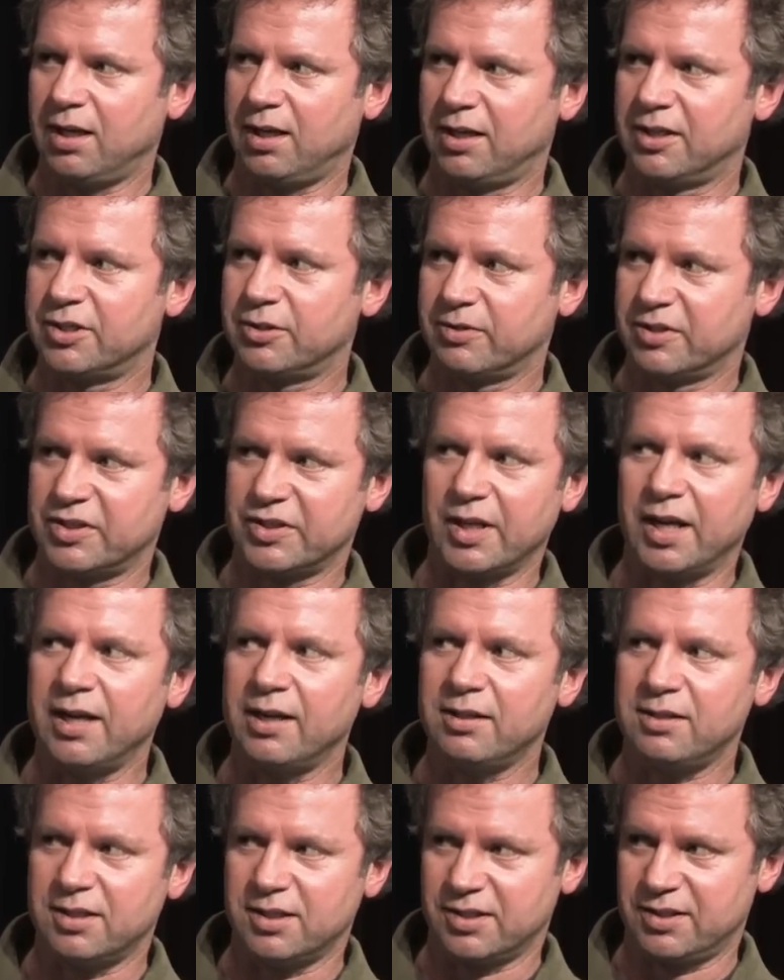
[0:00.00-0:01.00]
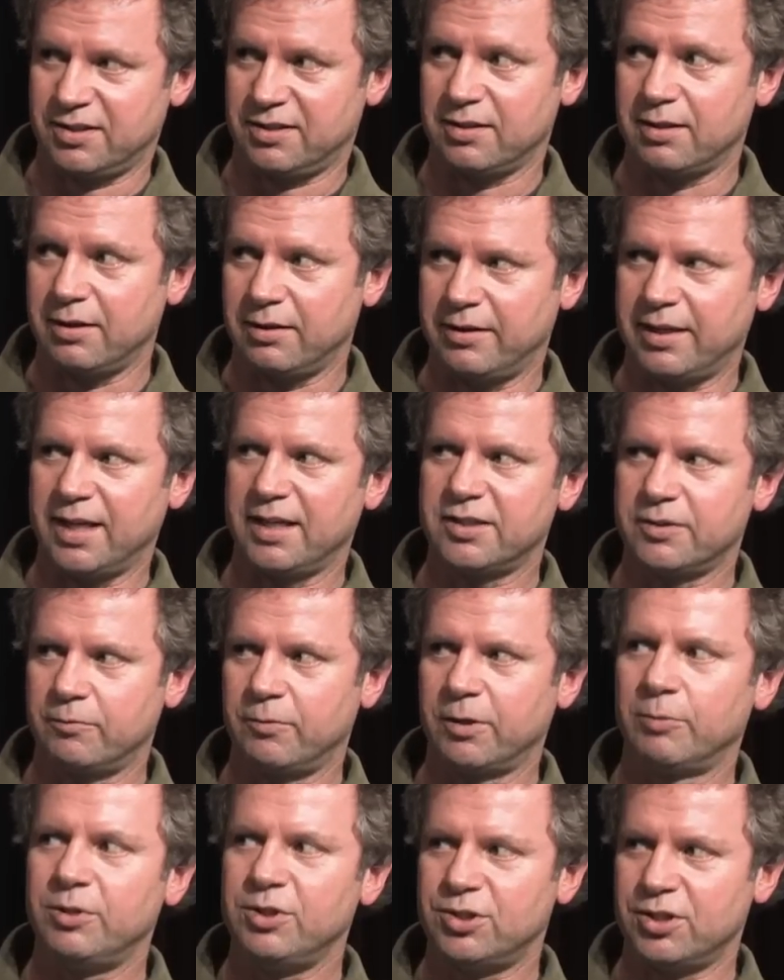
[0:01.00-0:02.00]
And so as scientists, that's
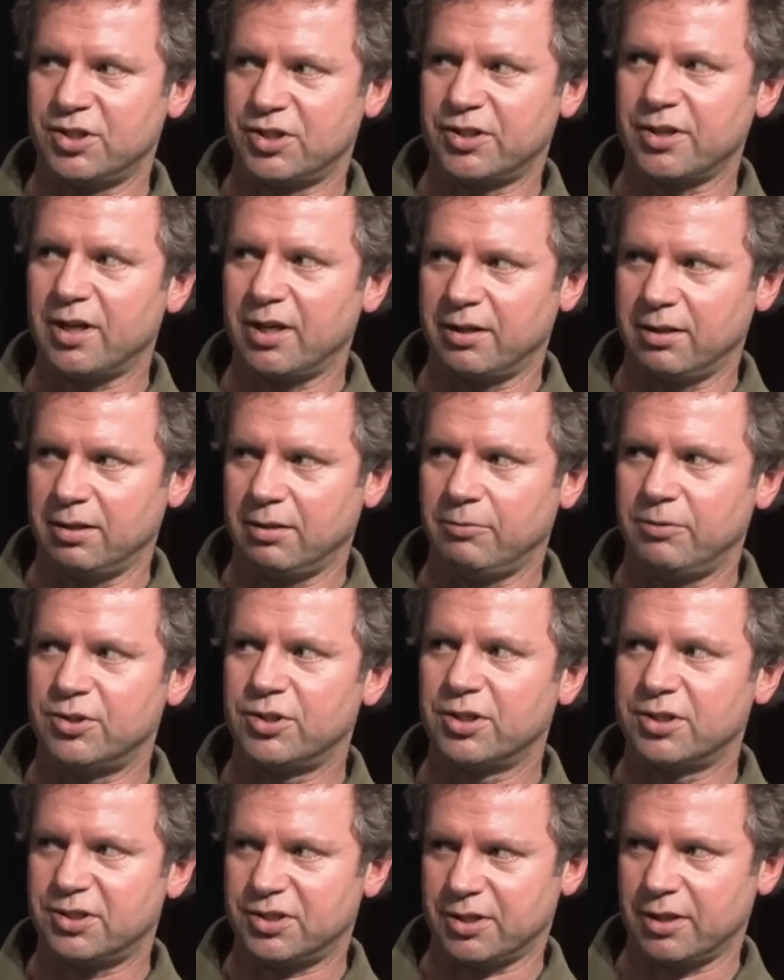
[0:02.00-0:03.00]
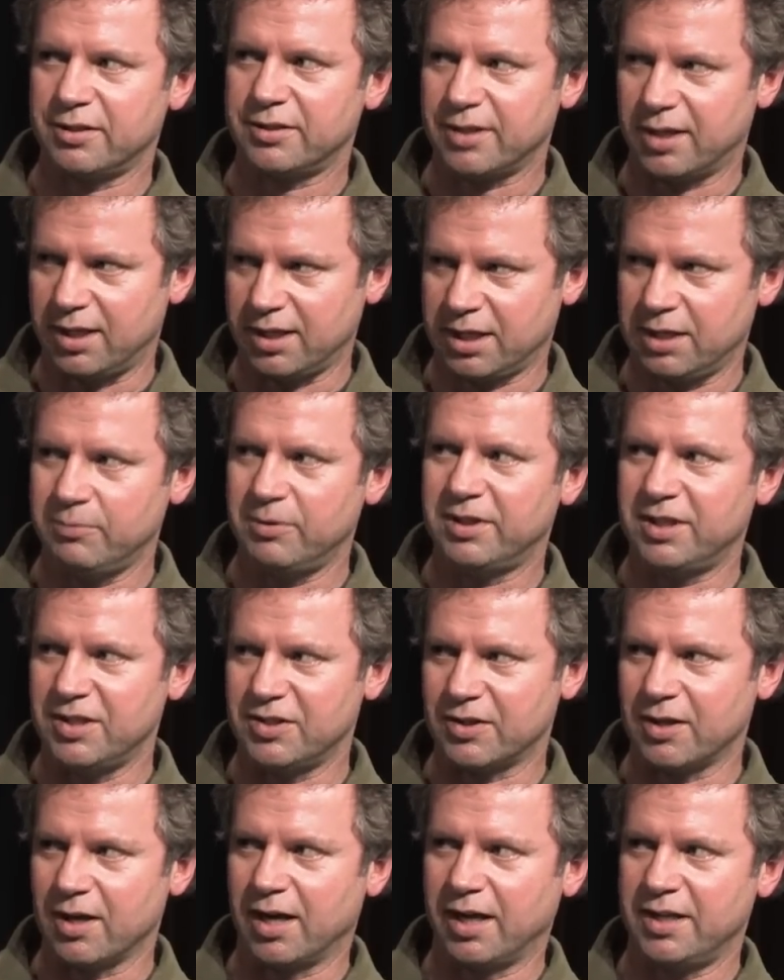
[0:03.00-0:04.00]
we should start. We should start talking with
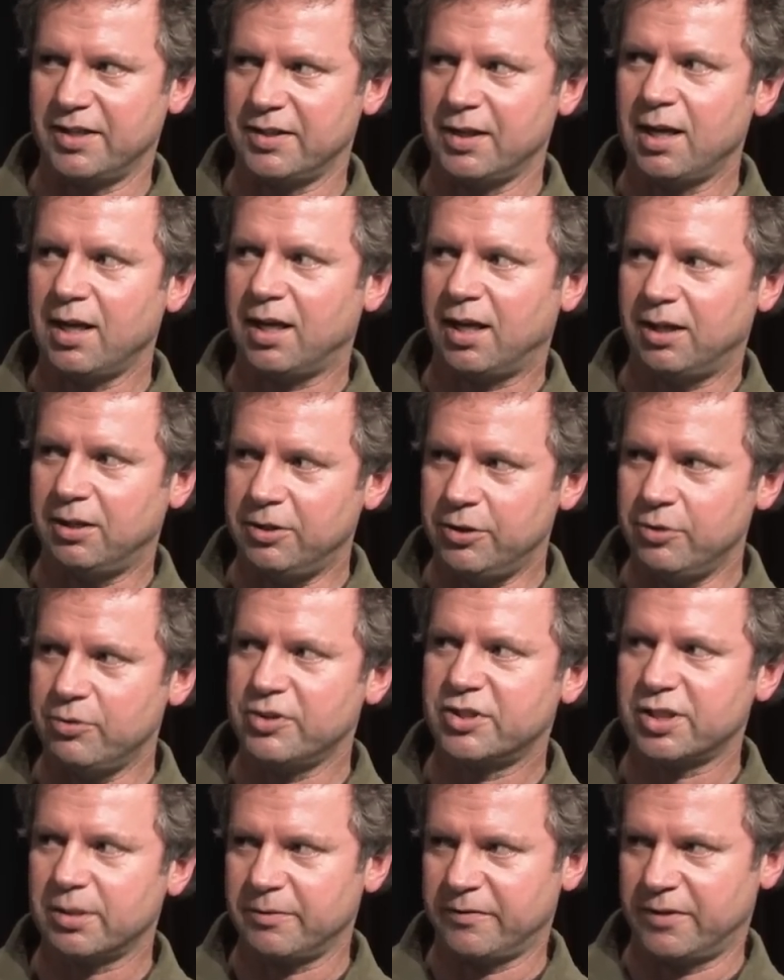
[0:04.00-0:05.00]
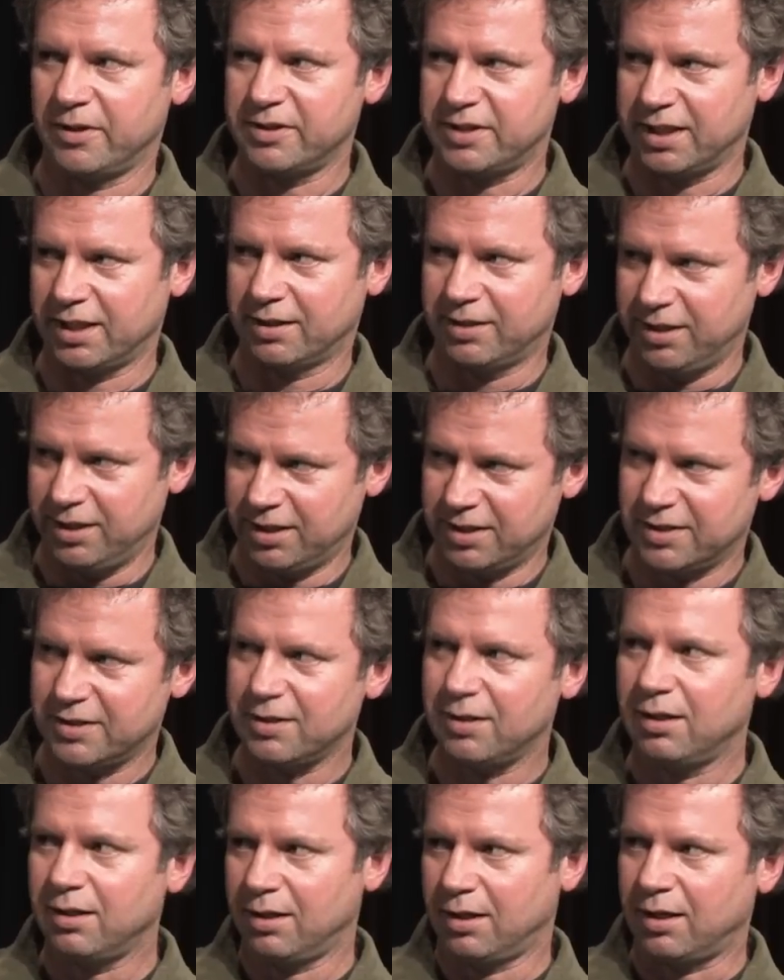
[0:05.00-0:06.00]
these guys and use some of their
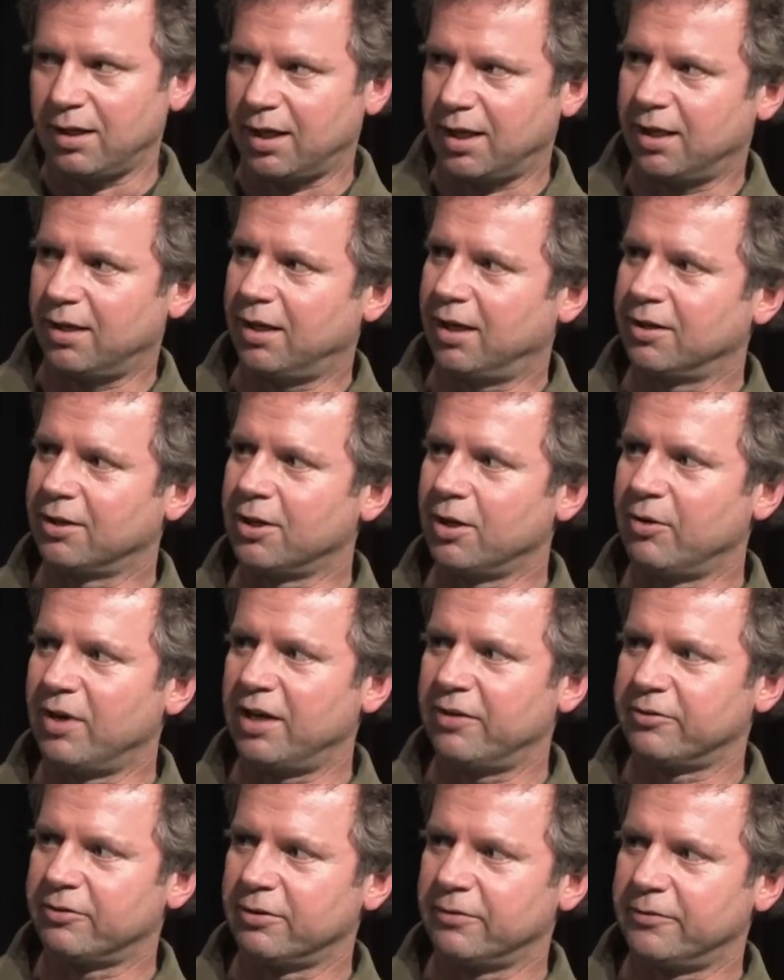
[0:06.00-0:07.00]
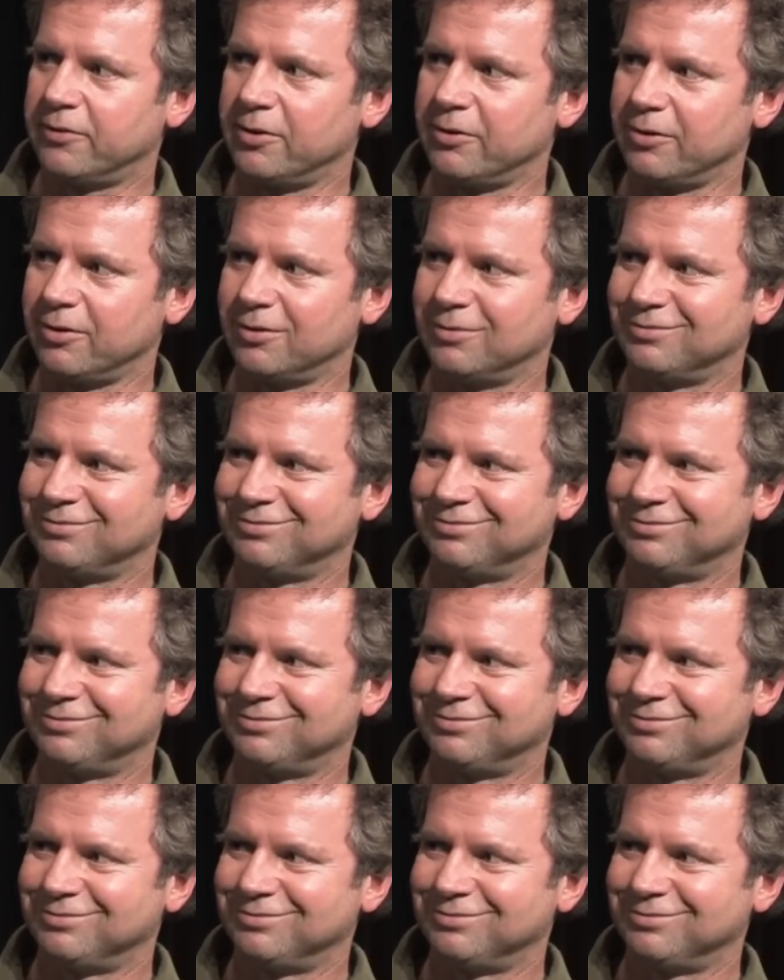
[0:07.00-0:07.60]
techniques and go after it further.